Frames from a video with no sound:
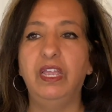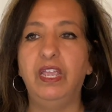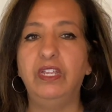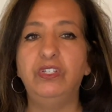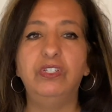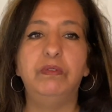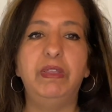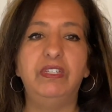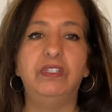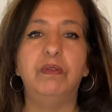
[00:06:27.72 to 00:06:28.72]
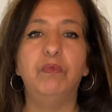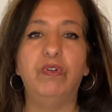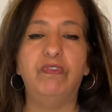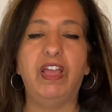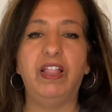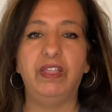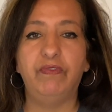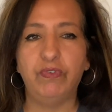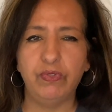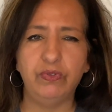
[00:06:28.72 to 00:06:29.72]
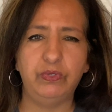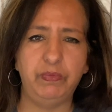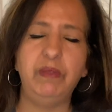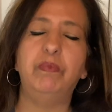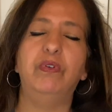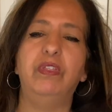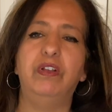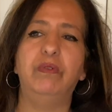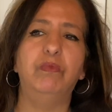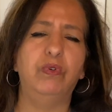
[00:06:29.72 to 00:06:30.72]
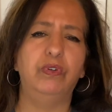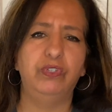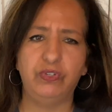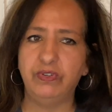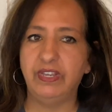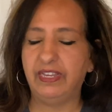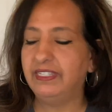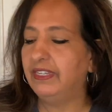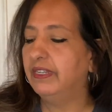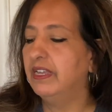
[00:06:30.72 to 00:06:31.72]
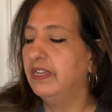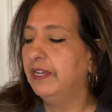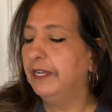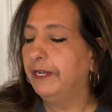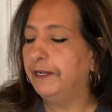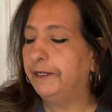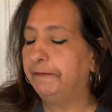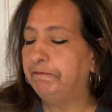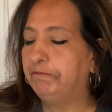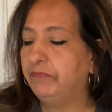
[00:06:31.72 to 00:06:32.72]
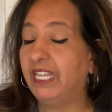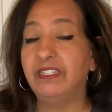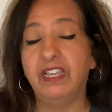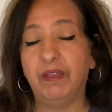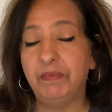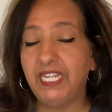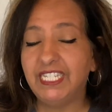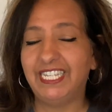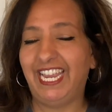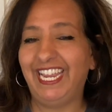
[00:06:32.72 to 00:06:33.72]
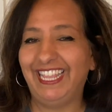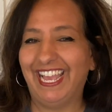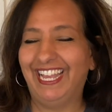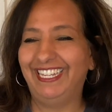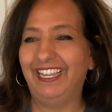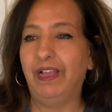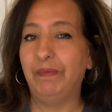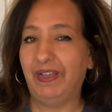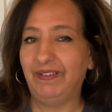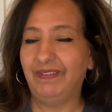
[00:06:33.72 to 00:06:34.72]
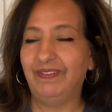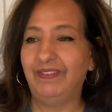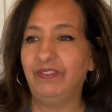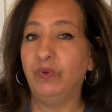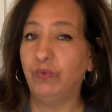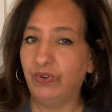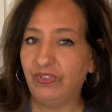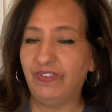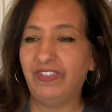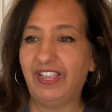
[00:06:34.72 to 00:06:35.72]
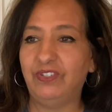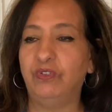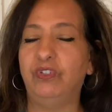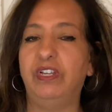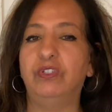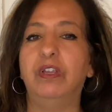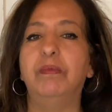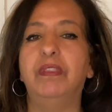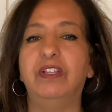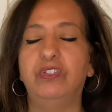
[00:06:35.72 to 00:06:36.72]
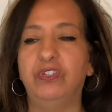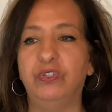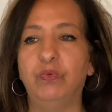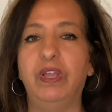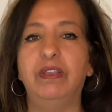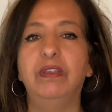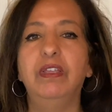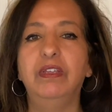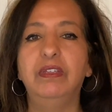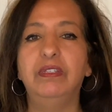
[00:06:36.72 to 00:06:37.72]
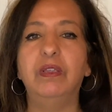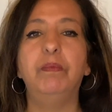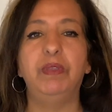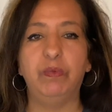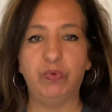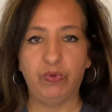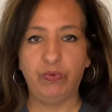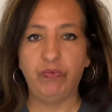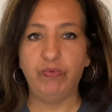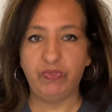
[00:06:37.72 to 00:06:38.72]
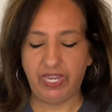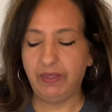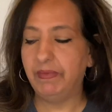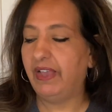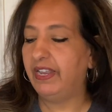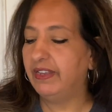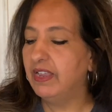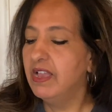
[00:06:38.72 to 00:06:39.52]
it just makes it more valid for those people that are more scrutinizing. That's not me saying that about the worth of the high school transcript. That's just what some people think about it.